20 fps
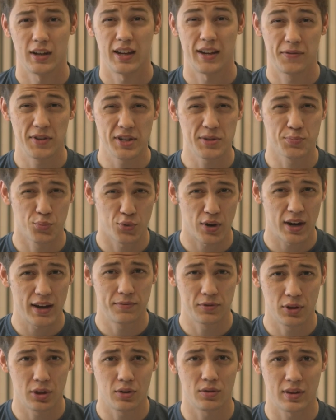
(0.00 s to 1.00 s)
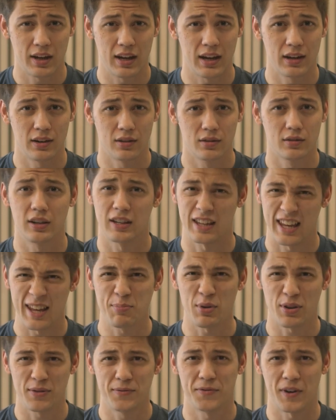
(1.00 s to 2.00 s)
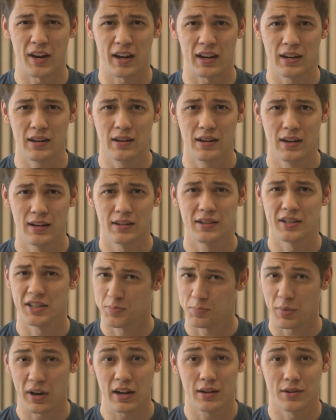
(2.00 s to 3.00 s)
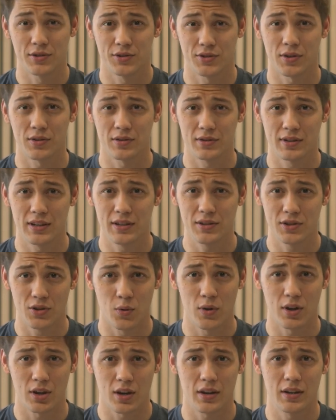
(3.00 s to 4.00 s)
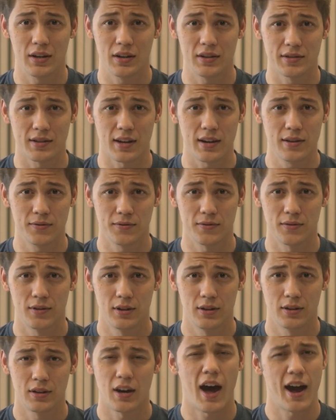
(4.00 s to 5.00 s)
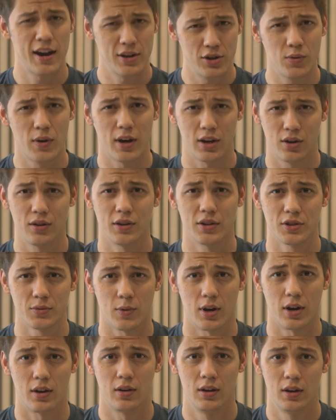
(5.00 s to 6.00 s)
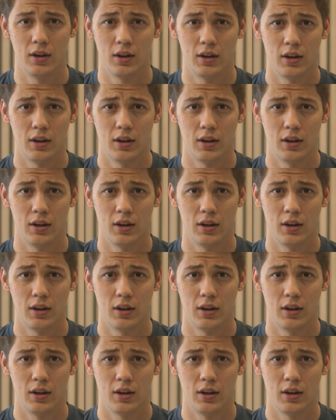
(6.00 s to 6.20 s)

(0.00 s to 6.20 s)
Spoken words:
If this brave little kid could keep on fighting despite uncertainties going on in his life, I knew I could as well.